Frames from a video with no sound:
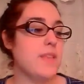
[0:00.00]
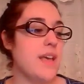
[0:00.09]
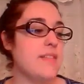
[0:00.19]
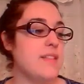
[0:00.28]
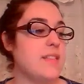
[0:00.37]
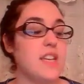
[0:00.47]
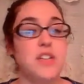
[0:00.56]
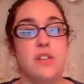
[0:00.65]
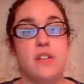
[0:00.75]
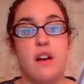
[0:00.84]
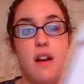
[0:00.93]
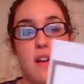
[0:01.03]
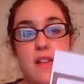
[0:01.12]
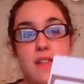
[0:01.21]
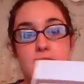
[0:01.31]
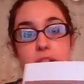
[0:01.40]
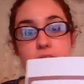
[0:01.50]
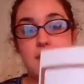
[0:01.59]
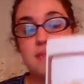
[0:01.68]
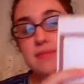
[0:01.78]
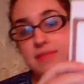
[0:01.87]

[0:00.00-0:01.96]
And the station card for